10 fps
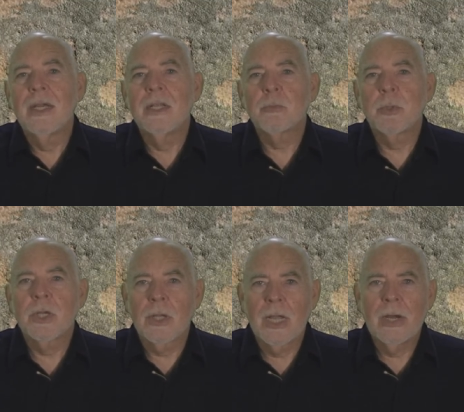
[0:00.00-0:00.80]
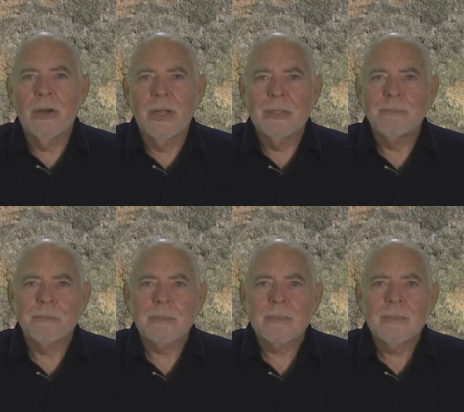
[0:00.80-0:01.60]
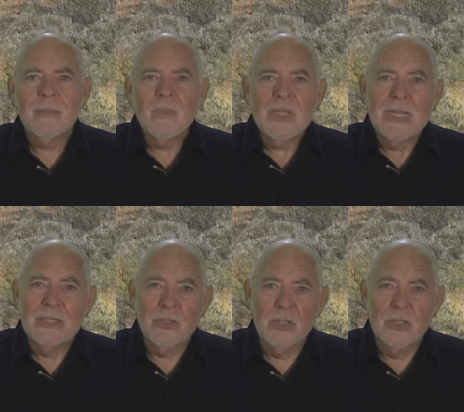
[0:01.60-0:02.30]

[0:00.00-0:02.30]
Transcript: And this particular area is